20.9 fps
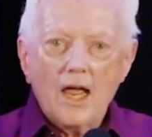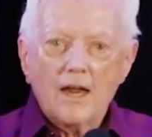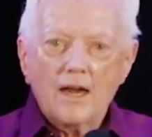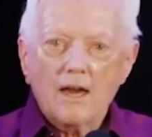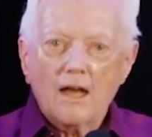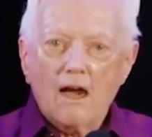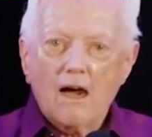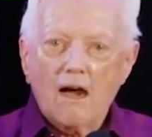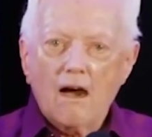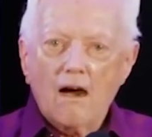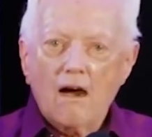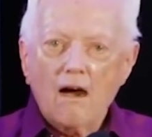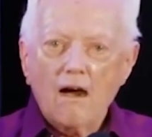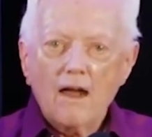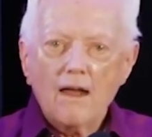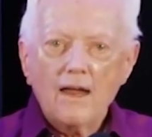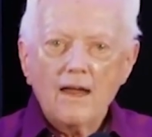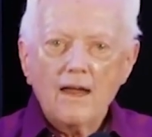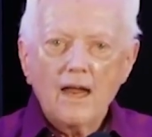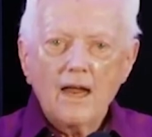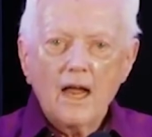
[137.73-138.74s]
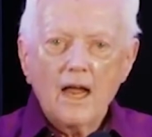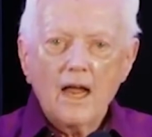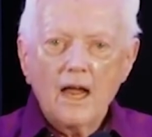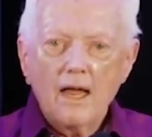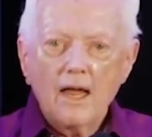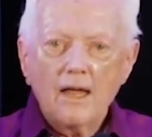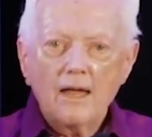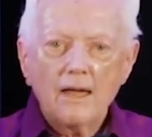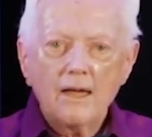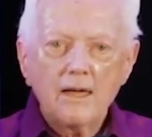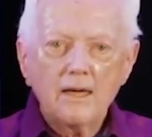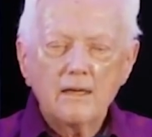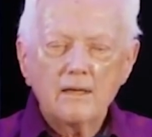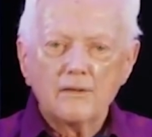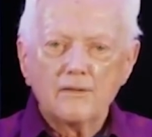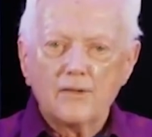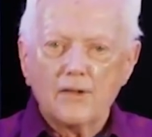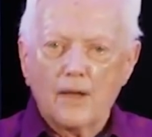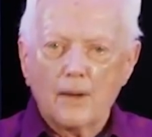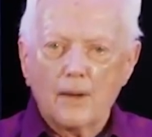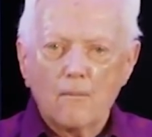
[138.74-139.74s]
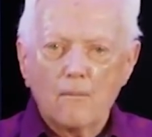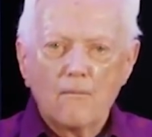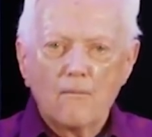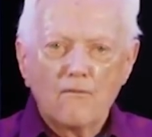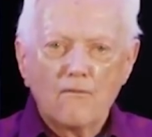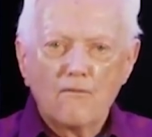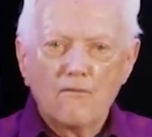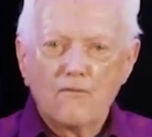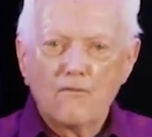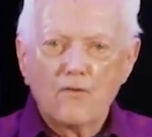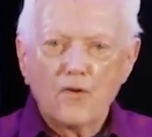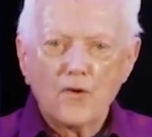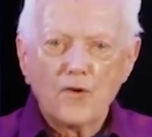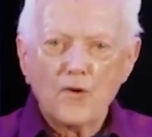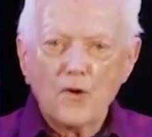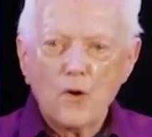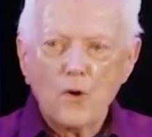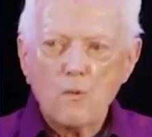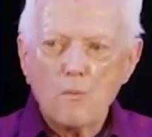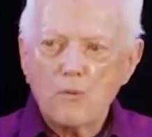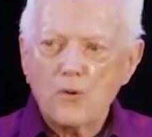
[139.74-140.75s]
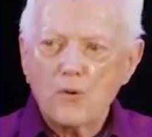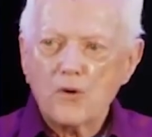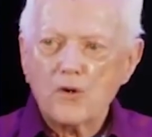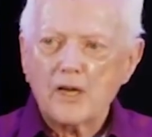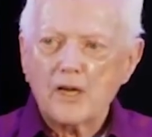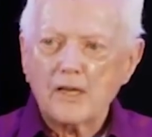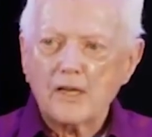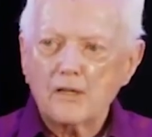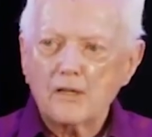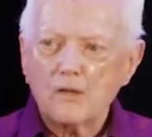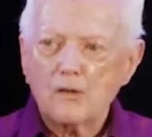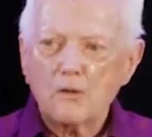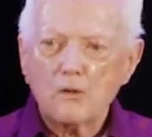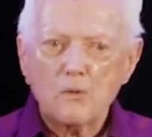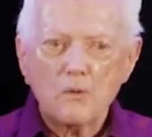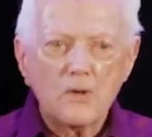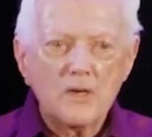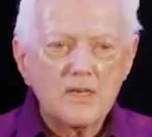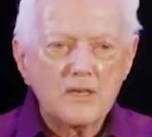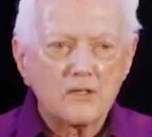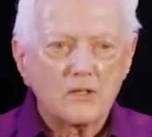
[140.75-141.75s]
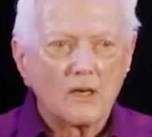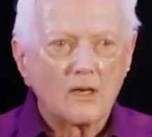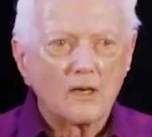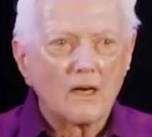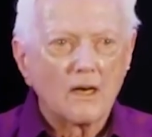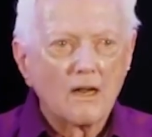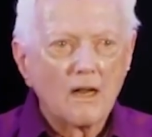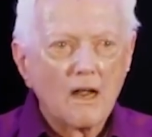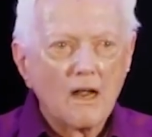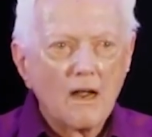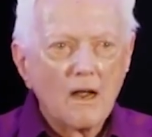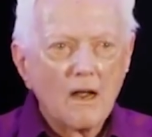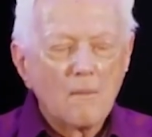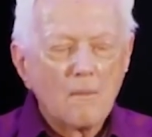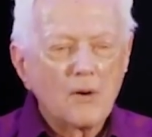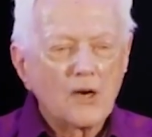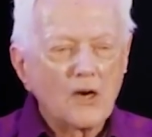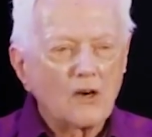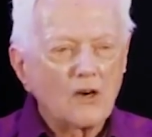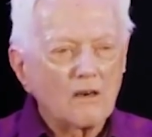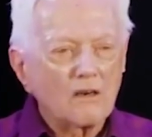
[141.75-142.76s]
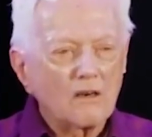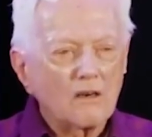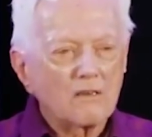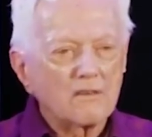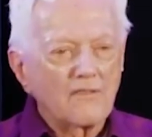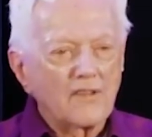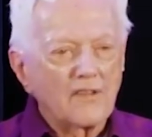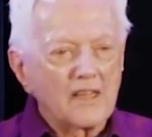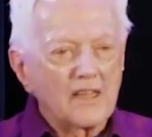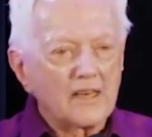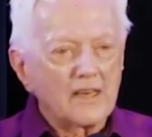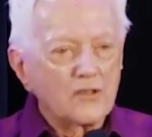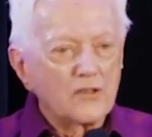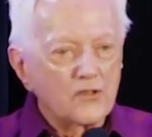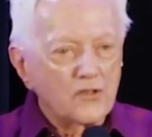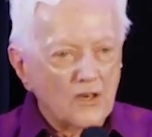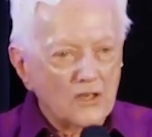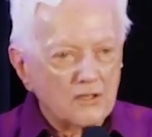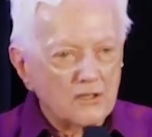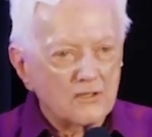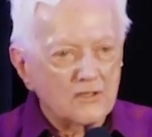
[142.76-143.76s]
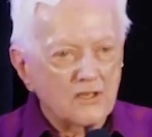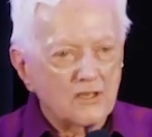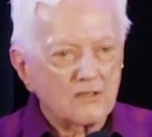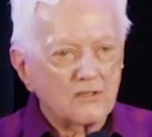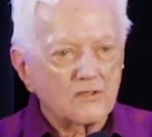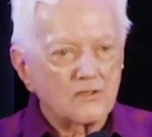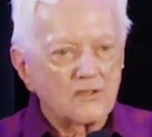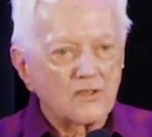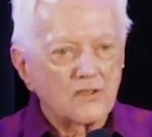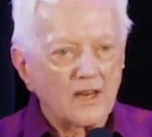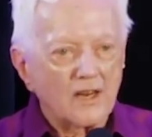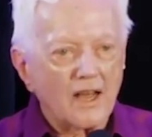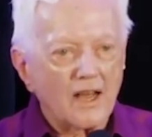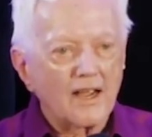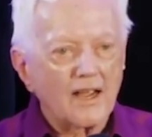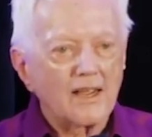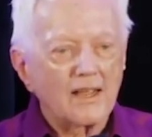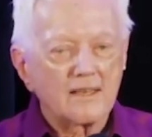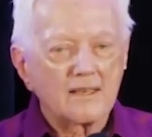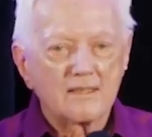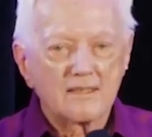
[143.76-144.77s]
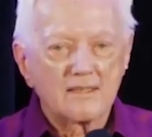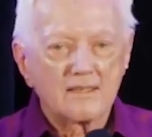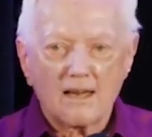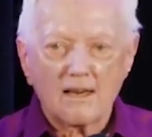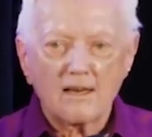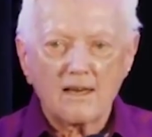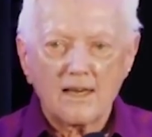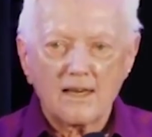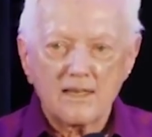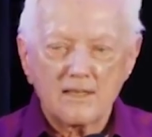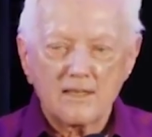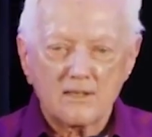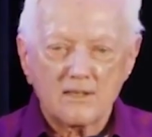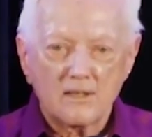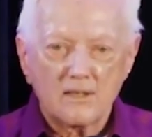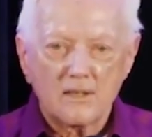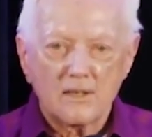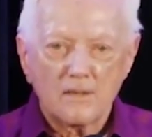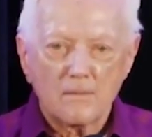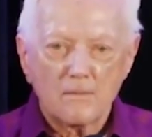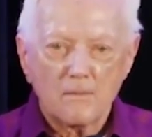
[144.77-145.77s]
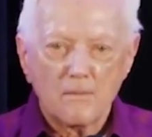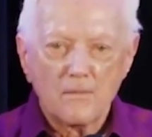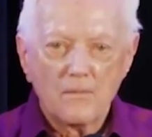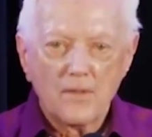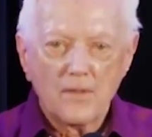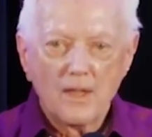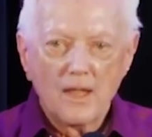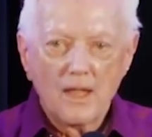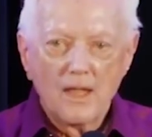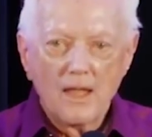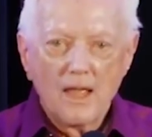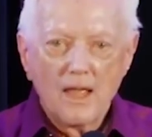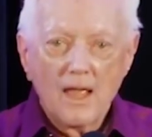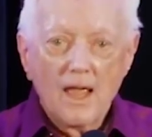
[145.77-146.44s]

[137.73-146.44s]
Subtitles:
And I hated them for no particular reason, because of the injustice that I had suddenly seen. Yeah.